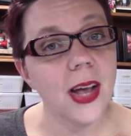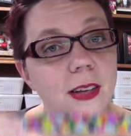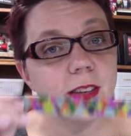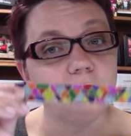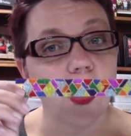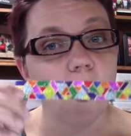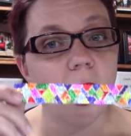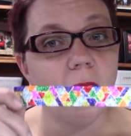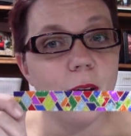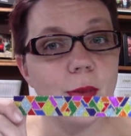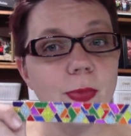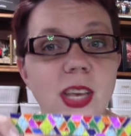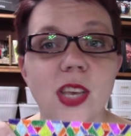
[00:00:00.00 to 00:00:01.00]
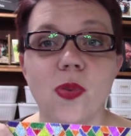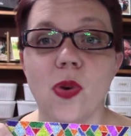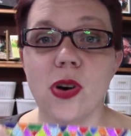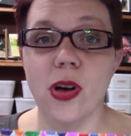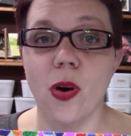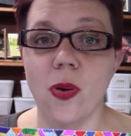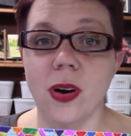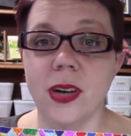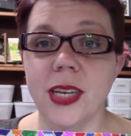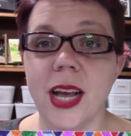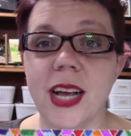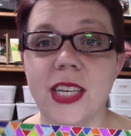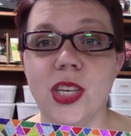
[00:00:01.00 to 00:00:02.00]
So I hope that you will go on
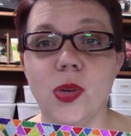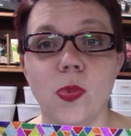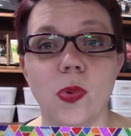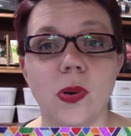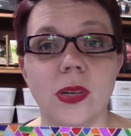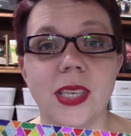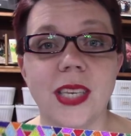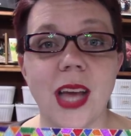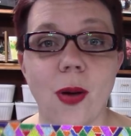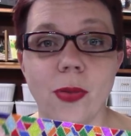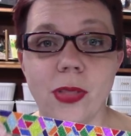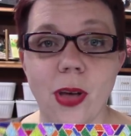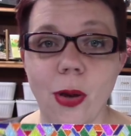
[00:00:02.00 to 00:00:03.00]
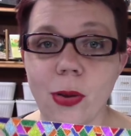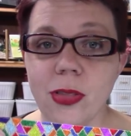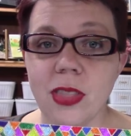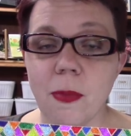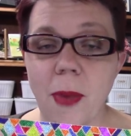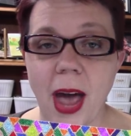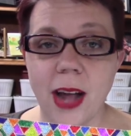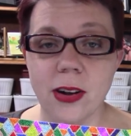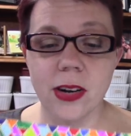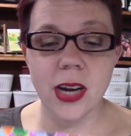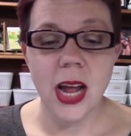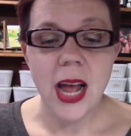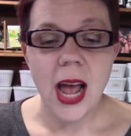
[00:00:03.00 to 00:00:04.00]
and you will download the pattern